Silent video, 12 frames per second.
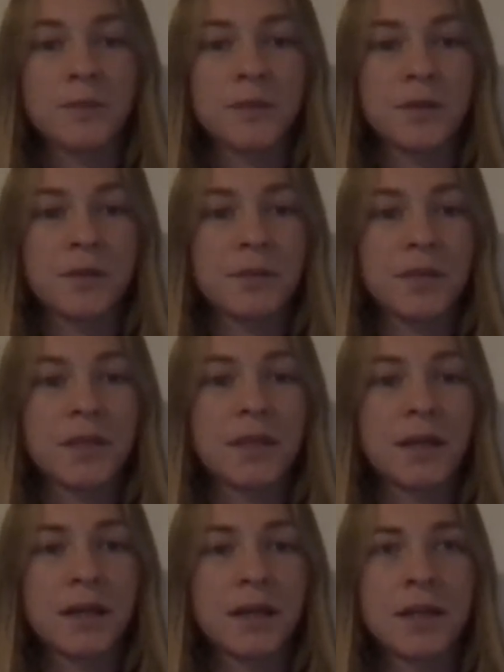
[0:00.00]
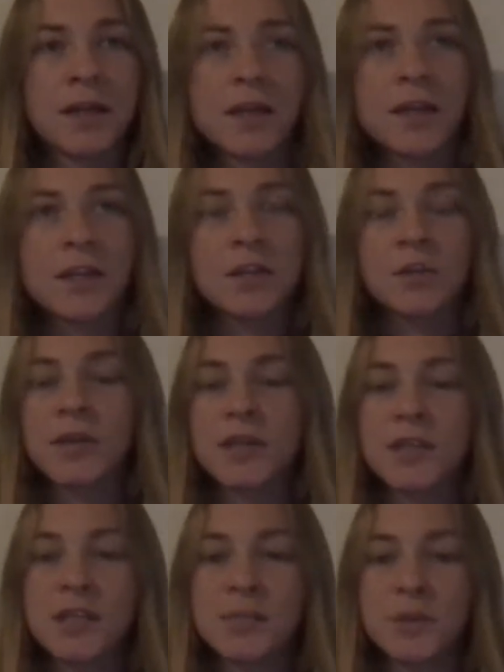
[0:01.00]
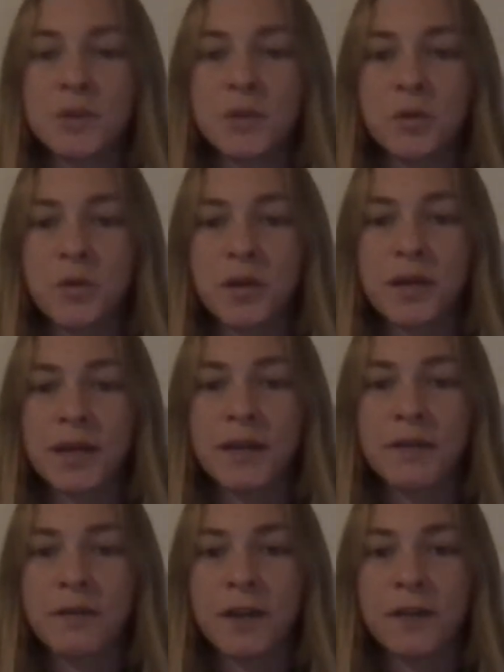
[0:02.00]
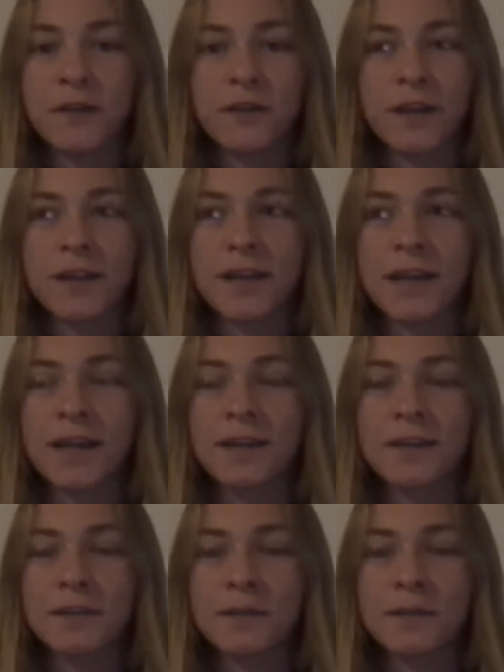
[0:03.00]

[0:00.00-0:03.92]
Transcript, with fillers: You know what I mean? Uh, so it's, it's pretty cool to like finally find that